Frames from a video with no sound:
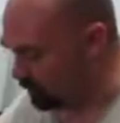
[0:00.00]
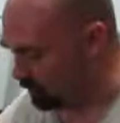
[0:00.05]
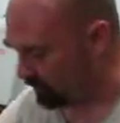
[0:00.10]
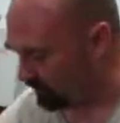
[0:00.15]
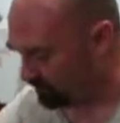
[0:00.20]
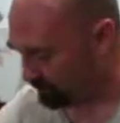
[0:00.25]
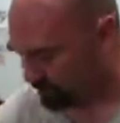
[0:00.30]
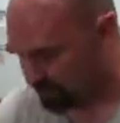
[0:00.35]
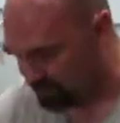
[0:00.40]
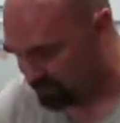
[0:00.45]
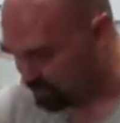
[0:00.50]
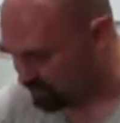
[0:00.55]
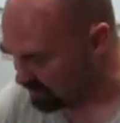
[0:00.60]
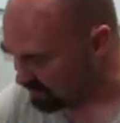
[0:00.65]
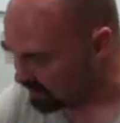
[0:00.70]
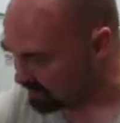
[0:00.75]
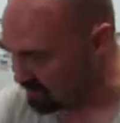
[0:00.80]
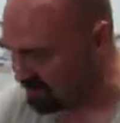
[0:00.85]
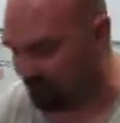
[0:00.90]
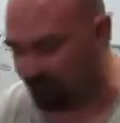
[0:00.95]
with
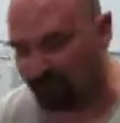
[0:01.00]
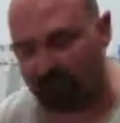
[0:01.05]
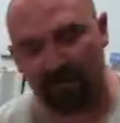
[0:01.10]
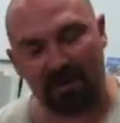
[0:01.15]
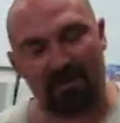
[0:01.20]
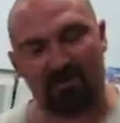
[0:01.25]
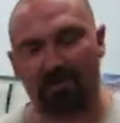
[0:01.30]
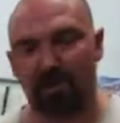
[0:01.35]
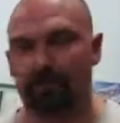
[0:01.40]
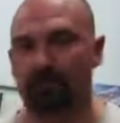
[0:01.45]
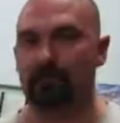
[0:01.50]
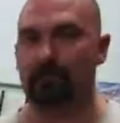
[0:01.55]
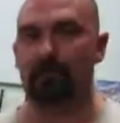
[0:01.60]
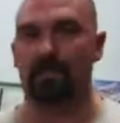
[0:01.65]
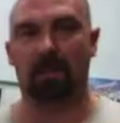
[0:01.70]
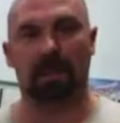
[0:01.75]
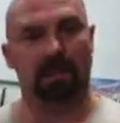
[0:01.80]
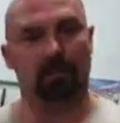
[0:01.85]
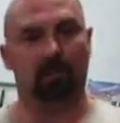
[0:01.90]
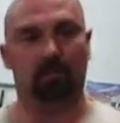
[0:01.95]
just the very
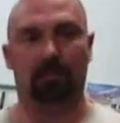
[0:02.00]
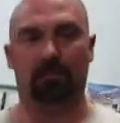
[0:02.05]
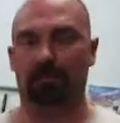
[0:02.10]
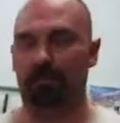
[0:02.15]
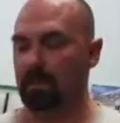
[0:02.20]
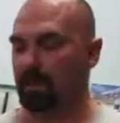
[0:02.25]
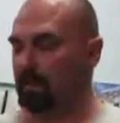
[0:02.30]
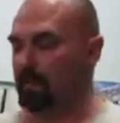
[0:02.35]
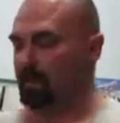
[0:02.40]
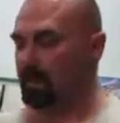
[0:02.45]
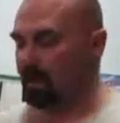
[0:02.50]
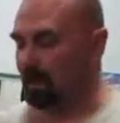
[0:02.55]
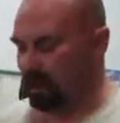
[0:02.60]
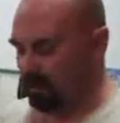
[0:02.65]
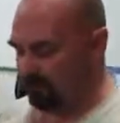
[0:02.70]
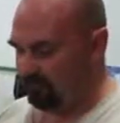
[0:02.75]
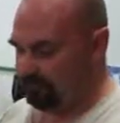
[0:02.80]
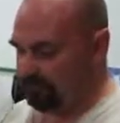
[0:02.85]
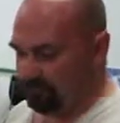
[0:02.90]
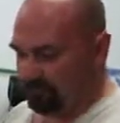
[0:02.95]
minimum
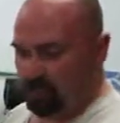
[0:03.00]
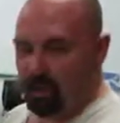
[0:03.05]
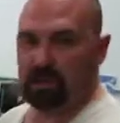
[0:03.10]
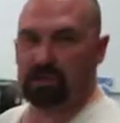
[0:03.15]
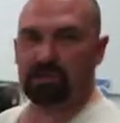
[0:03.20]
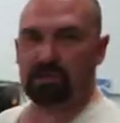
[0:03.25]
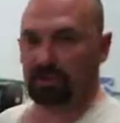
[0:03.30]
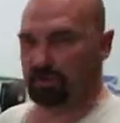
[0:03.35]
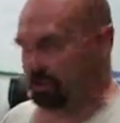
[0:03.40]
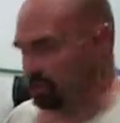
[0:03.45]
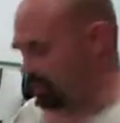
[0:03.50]
of pressure.